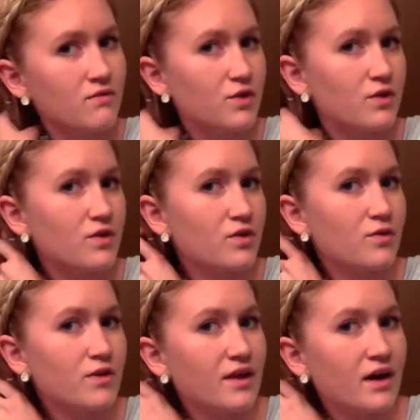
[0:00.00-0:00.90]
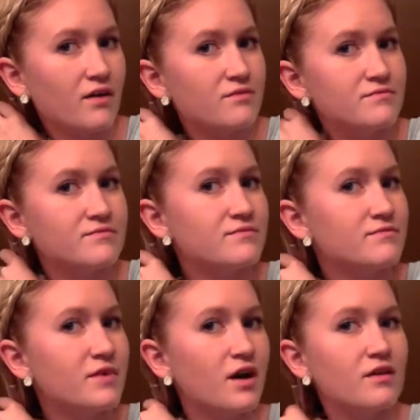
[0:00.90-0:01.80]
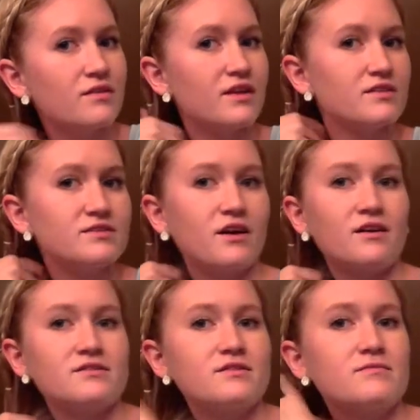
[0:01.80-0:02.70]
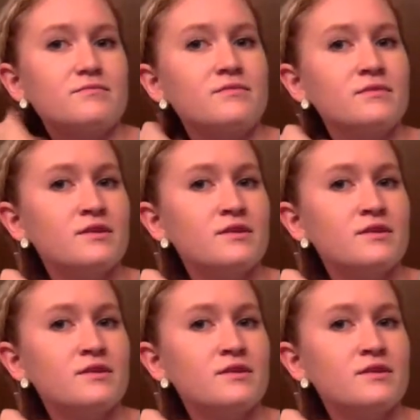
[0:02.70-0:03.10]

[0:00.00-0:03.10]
You can do it without. That's awesome.